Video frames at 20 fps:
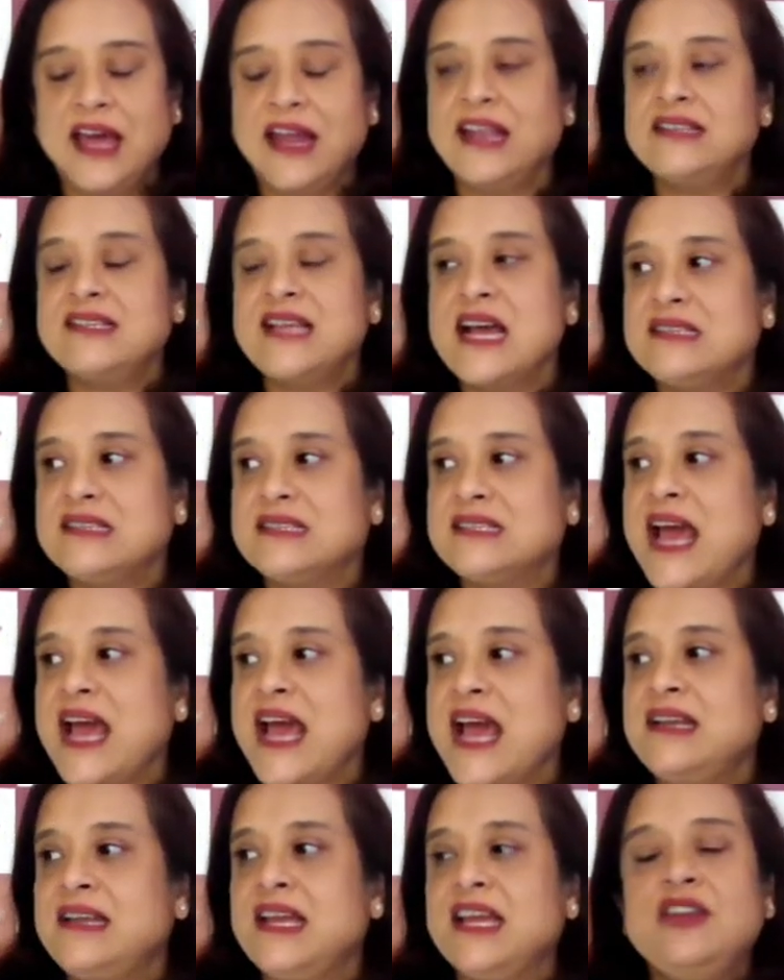And as I
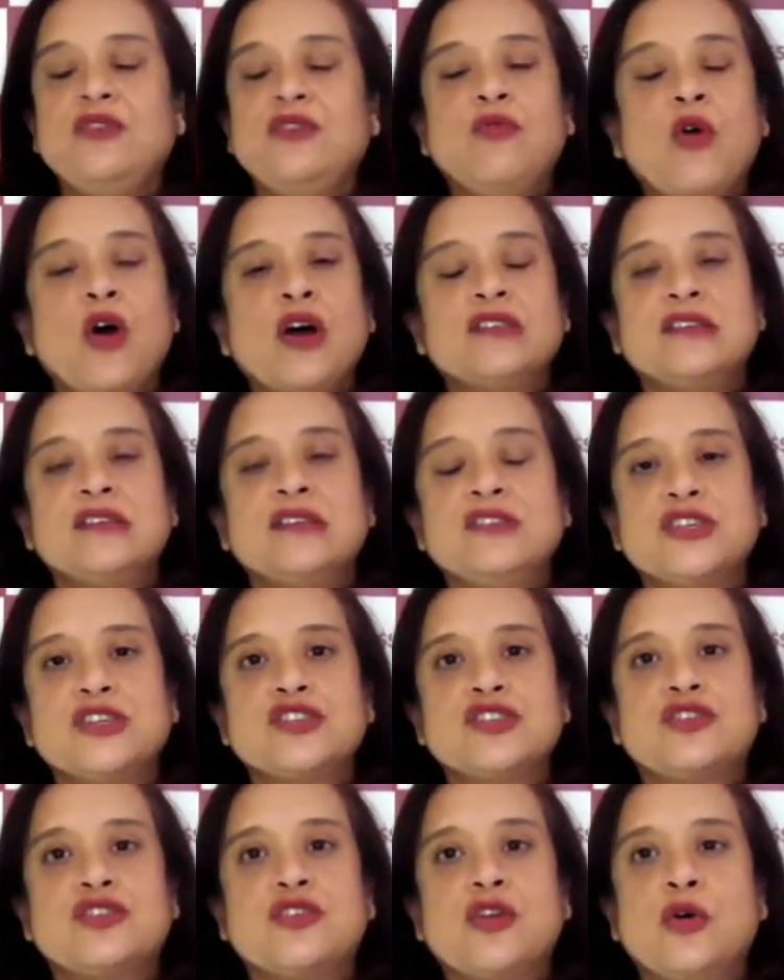said, it wasn't
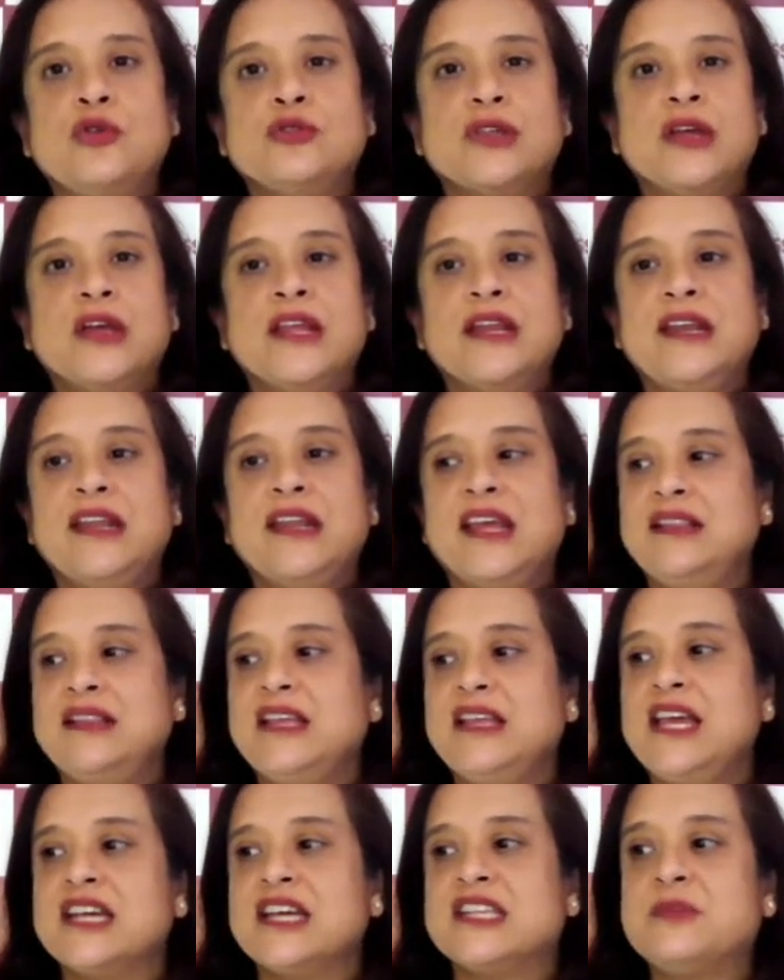just growth in
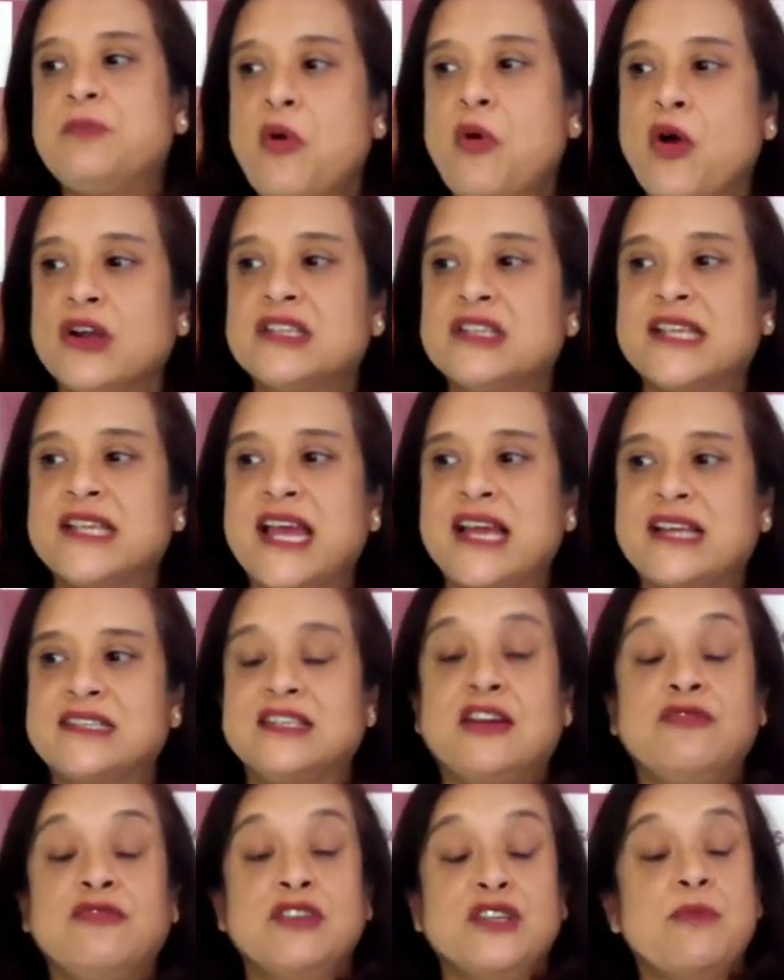the export
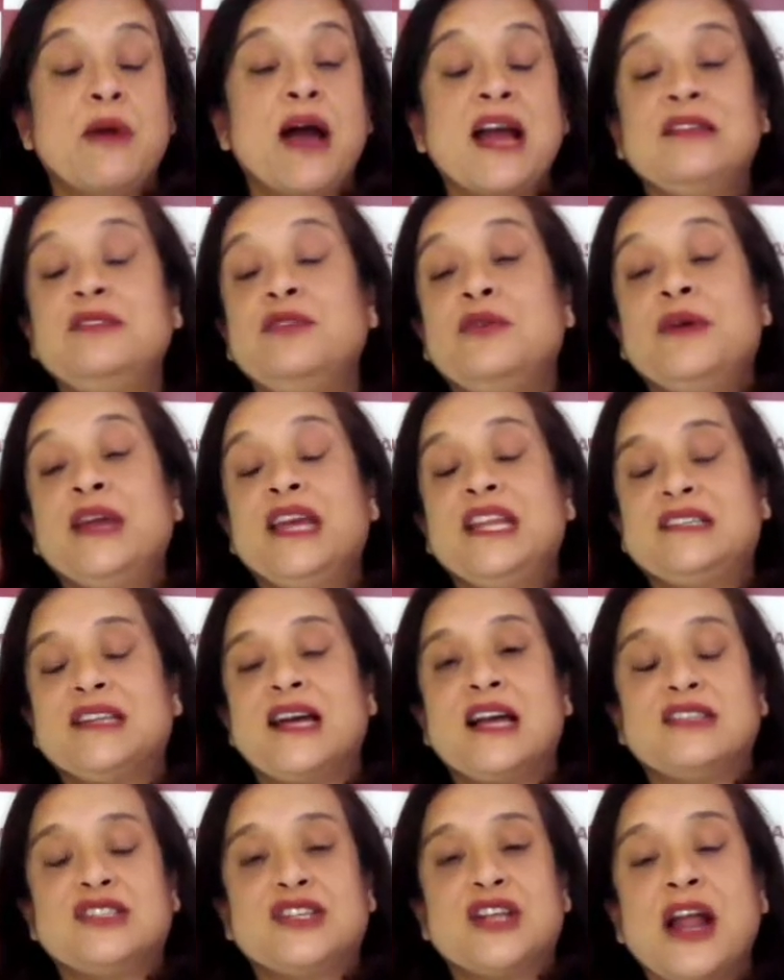sector, which, by the way,
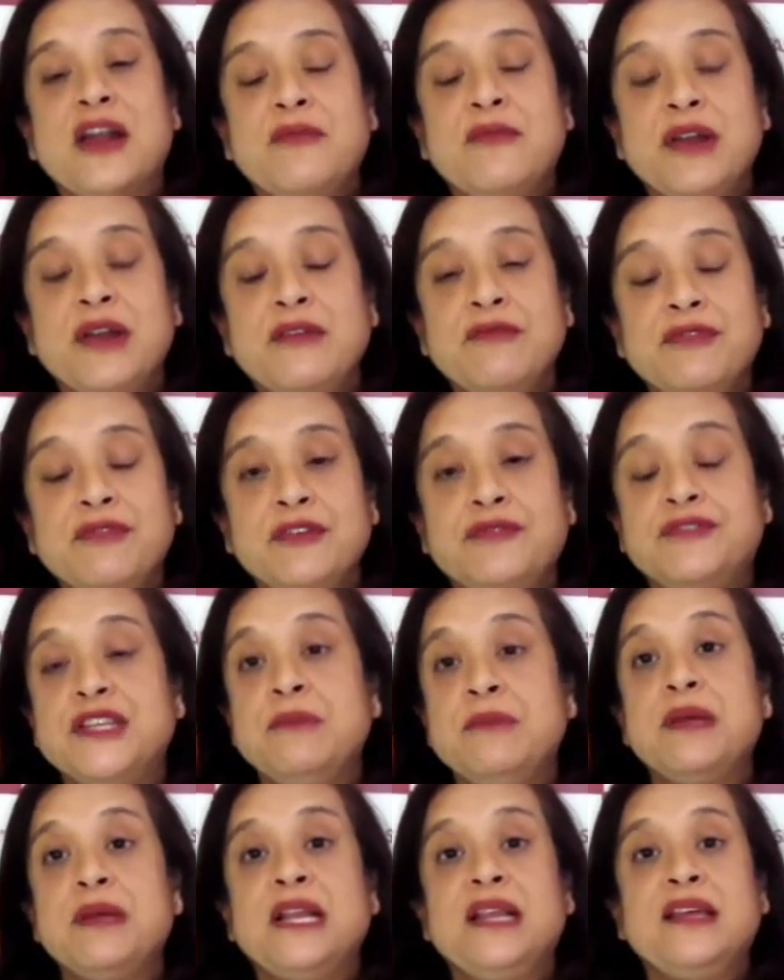touched
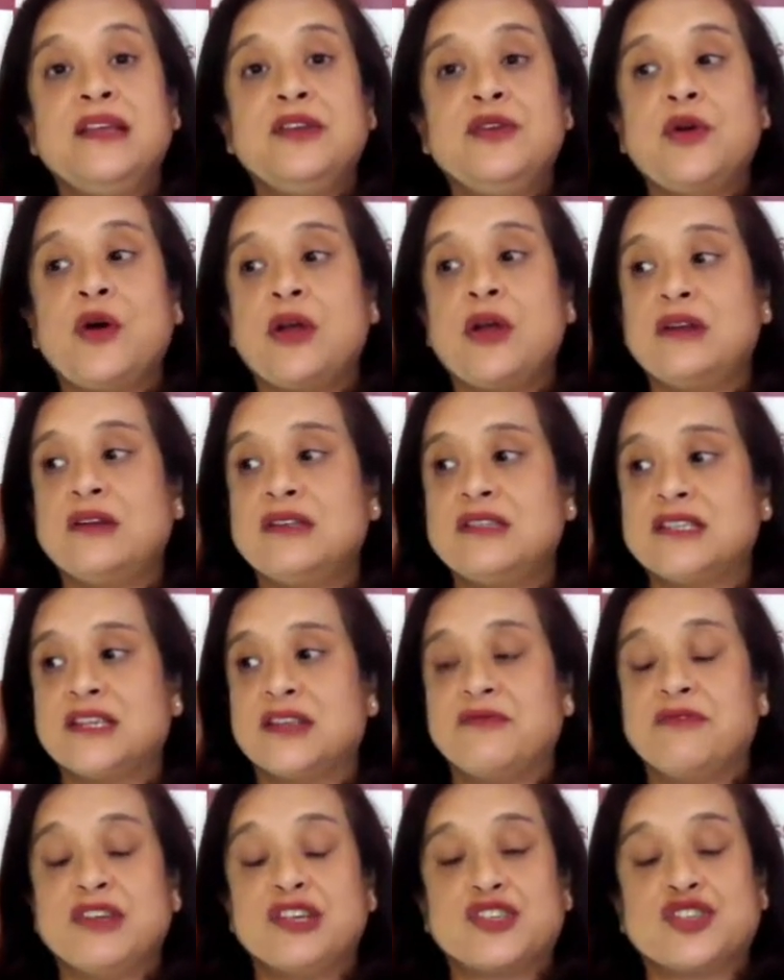$150 billion,
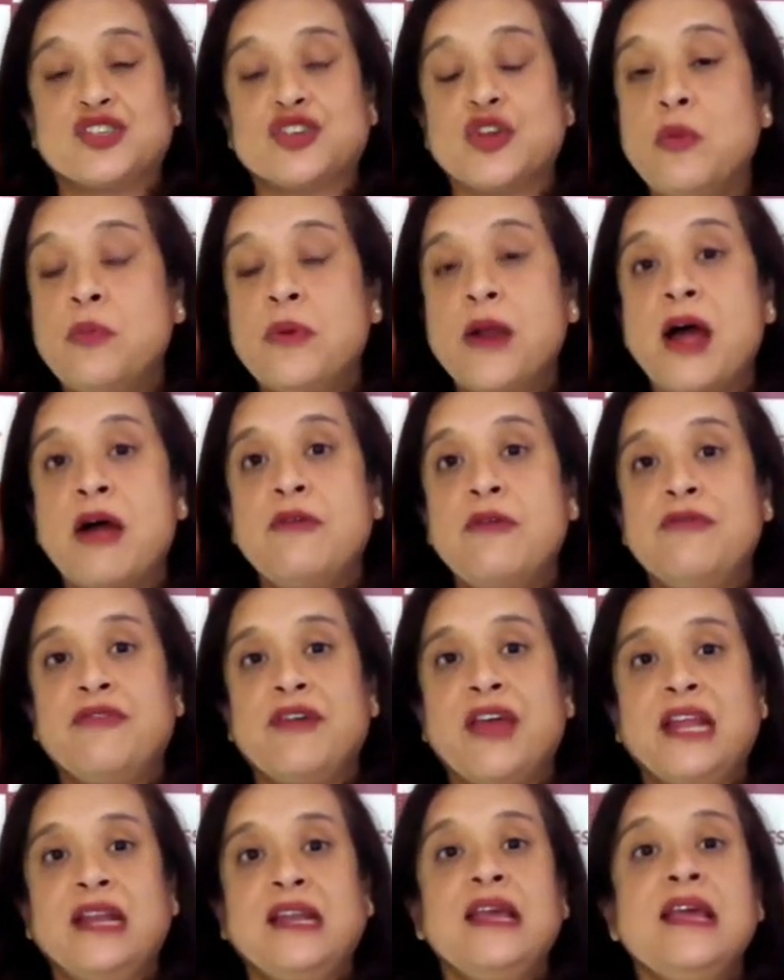and we are so proud
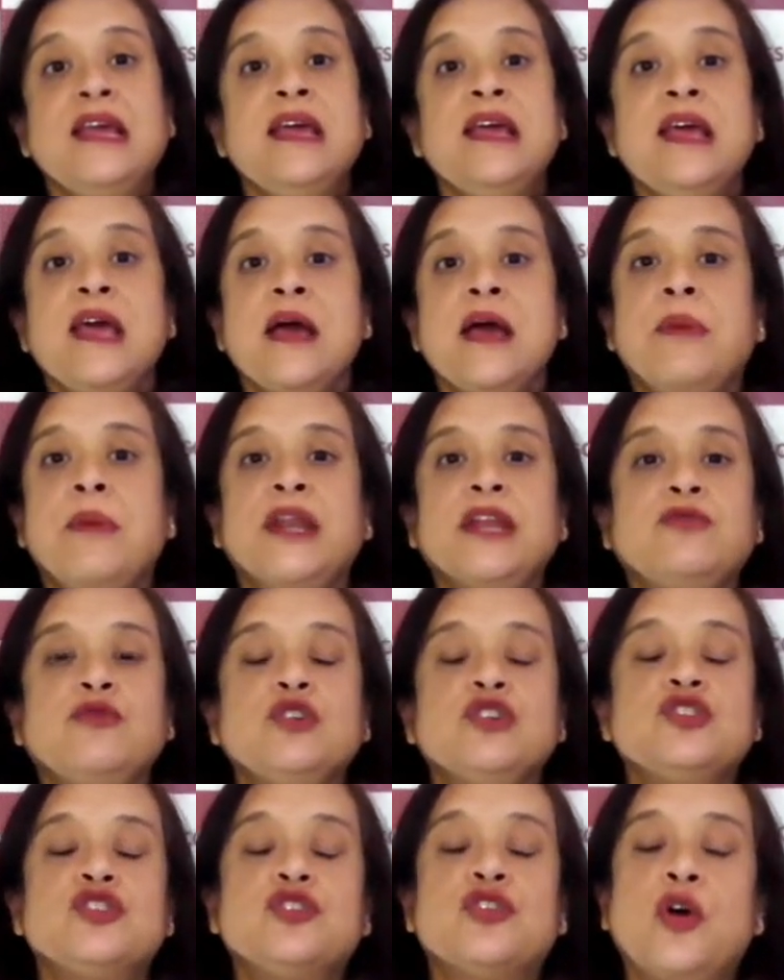of it, but it
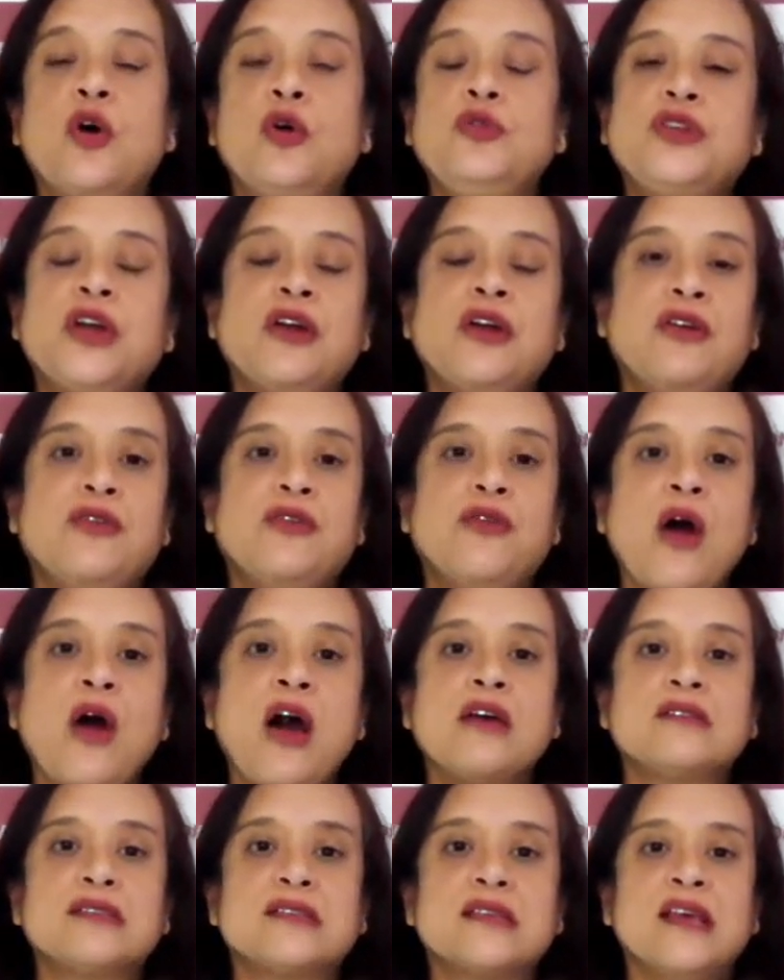was growth
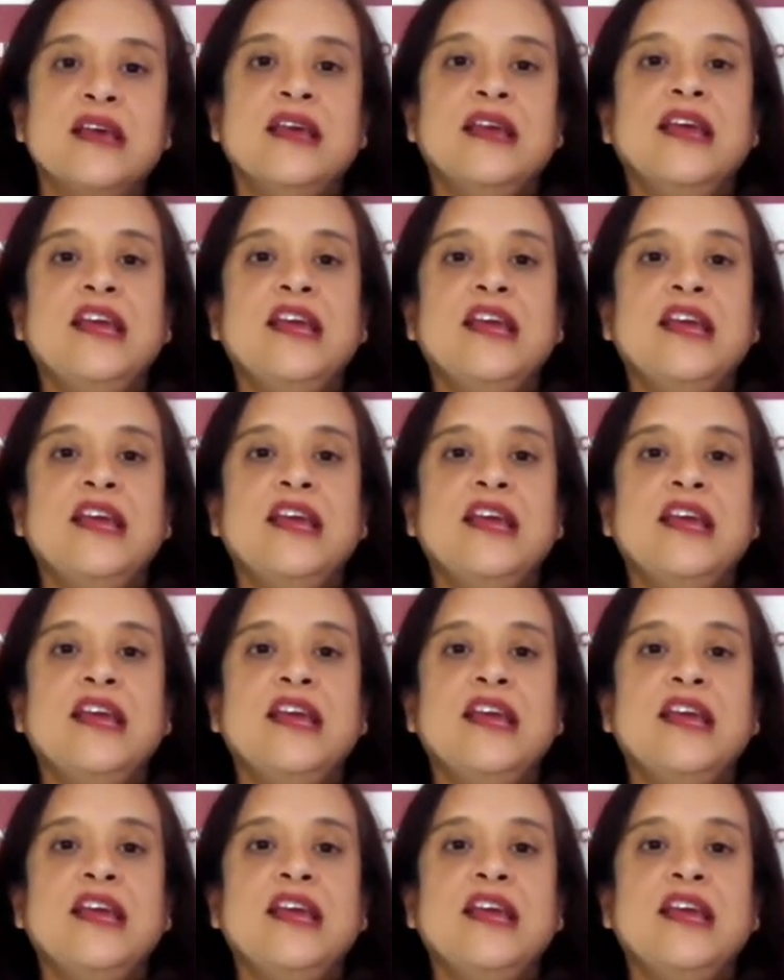across.